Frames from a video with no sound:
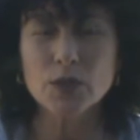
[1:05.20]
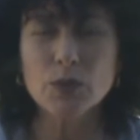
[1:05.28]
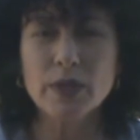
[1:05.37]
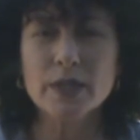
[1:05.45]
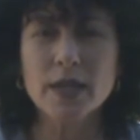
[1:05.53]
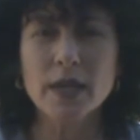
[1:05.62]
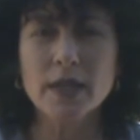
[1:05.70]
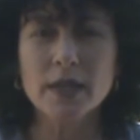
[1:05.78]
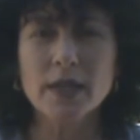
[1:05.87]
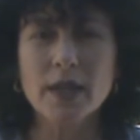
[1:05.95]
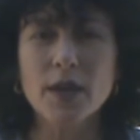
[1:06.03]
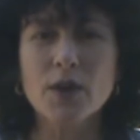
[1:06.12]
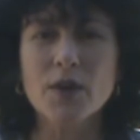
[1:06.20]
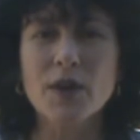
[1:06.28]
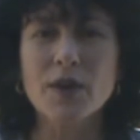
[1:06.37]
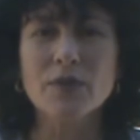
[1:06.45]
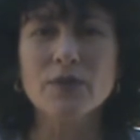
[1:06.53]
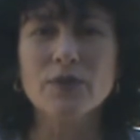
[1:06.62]
to be taken care
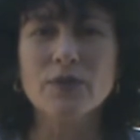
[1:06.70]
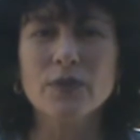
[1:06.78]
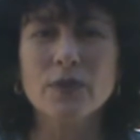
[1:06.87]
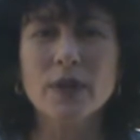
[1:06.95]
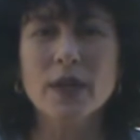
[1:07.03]
of